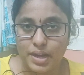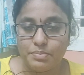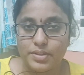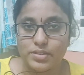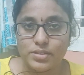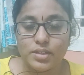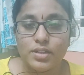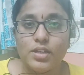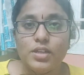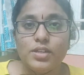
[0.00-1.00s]
So
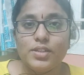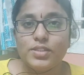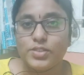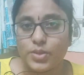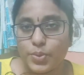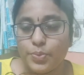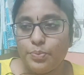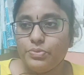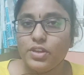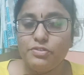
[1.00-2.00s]
if you would like to
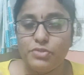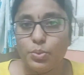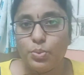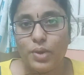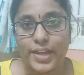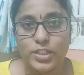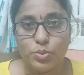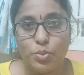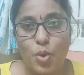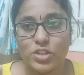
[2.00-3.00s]
watch about the
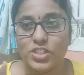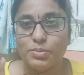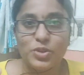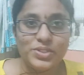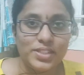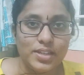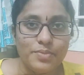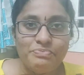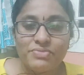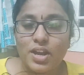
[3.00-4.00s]
drug
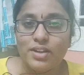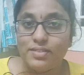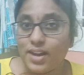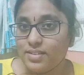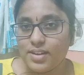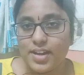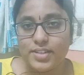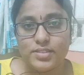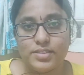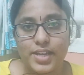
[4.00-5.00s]
related case
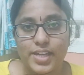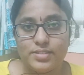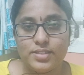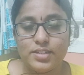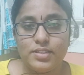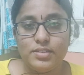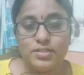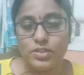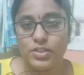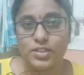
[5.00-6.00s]
studies, you can check in the
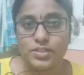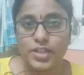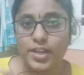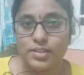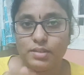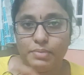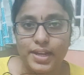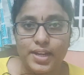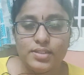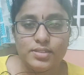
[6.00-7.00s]
playlist, and I
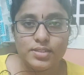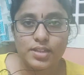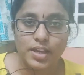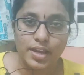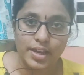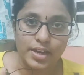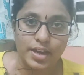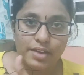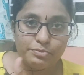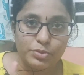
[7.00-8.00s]
have put the link
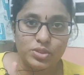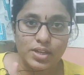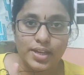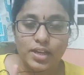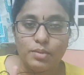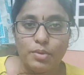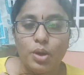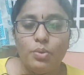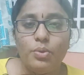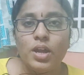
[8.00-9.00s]
above, and you can
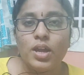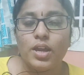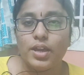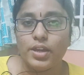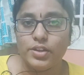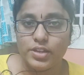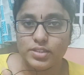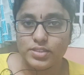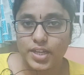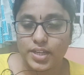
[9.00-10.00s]
check it,
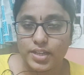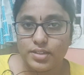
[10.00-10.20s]
and you can